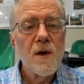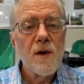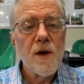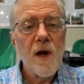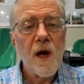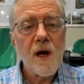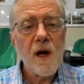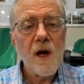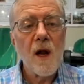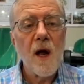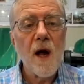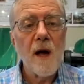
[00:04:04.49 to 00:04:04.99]

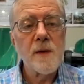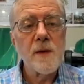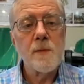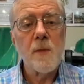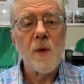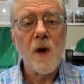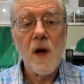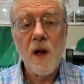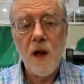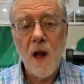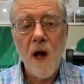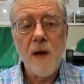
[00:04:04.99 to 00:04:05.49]
that
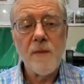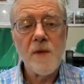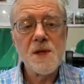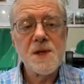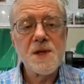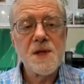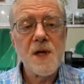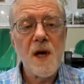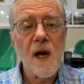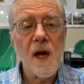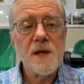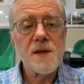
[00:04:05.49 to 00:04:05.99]
climate
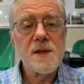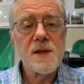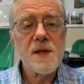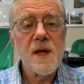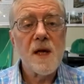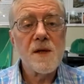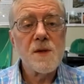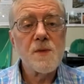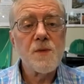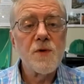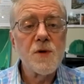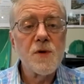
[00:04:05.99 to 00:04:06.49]
science
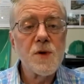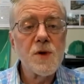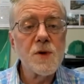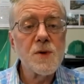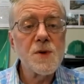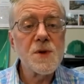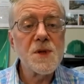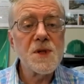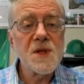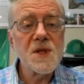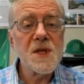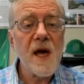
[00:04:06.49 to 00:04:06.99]
has
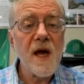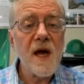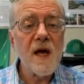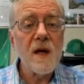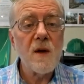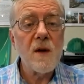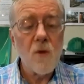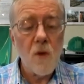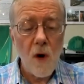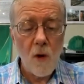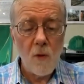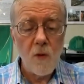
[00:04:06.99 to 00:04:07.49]
produced
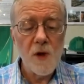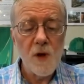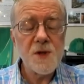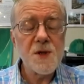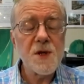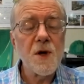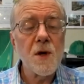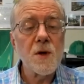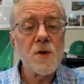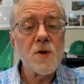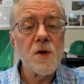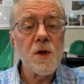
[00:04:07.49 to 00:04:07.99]
say a
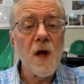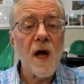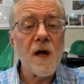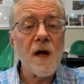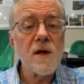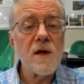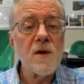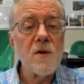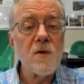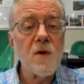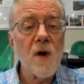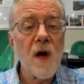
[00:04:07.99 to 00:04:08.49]
rich country
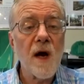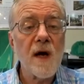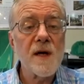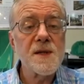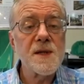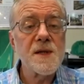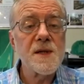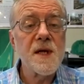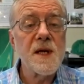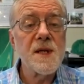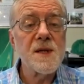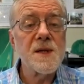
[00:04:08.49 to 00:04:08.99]
like the United
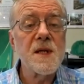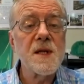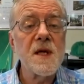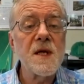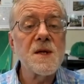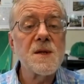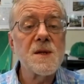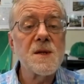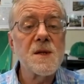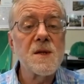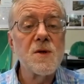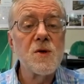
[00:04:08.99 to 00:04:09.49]
States
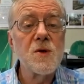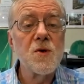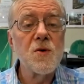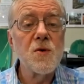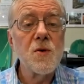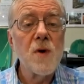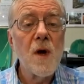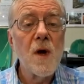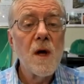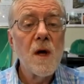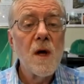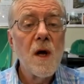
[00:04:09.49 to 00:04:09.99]
needs to do